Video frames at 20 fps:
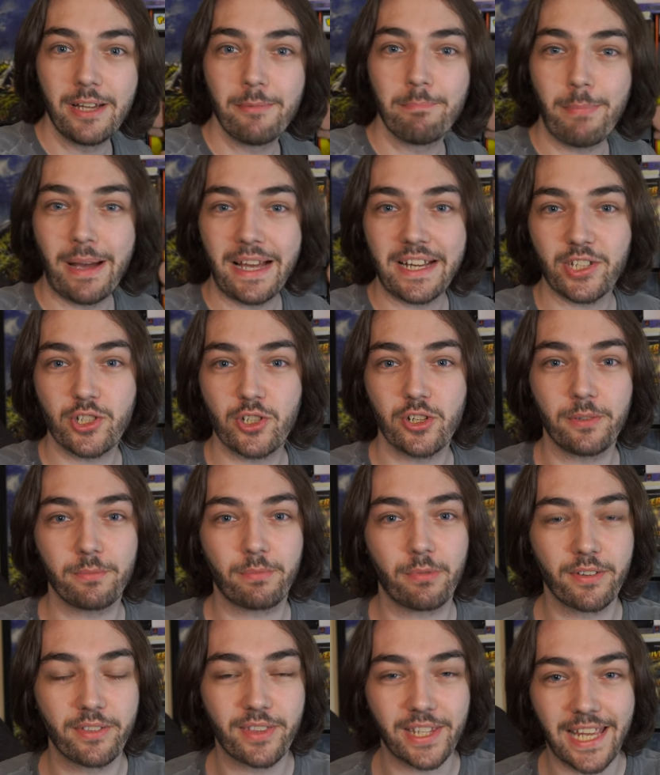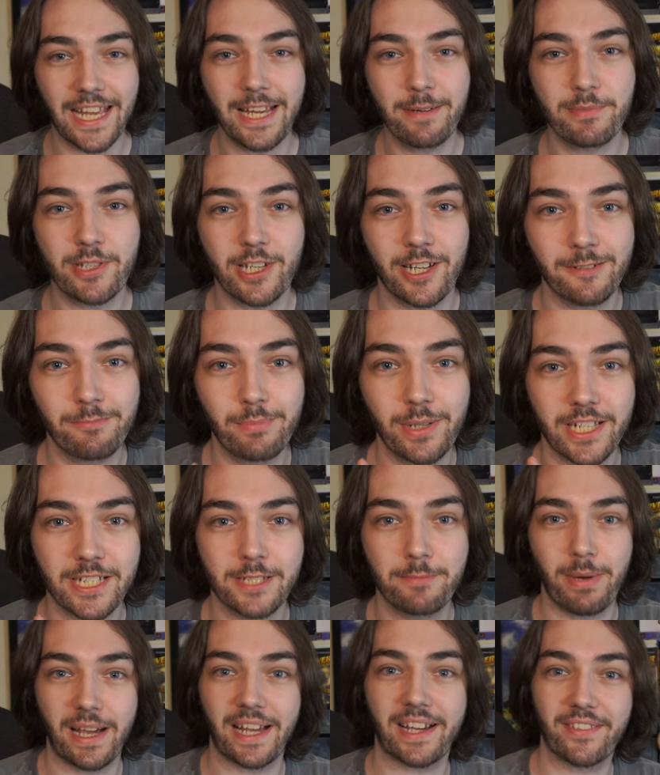match up with the games that I
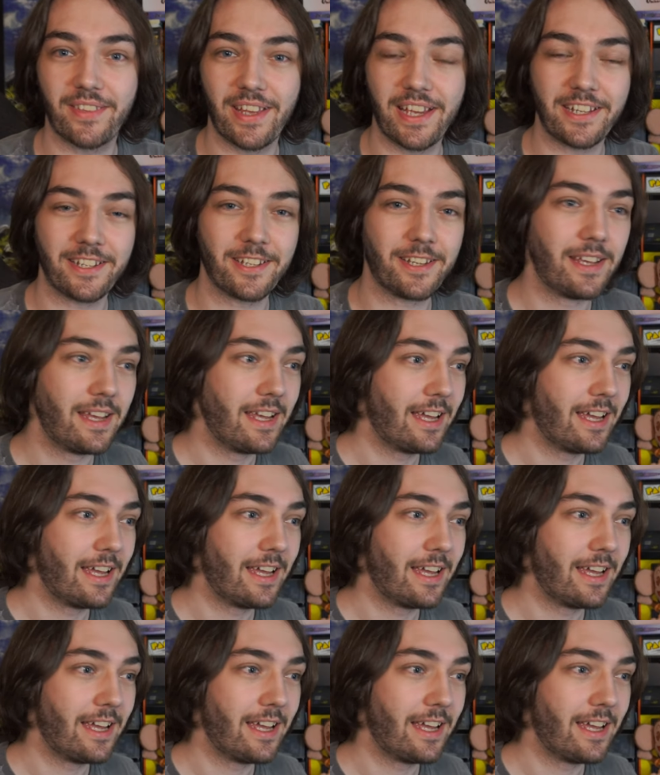picked back then.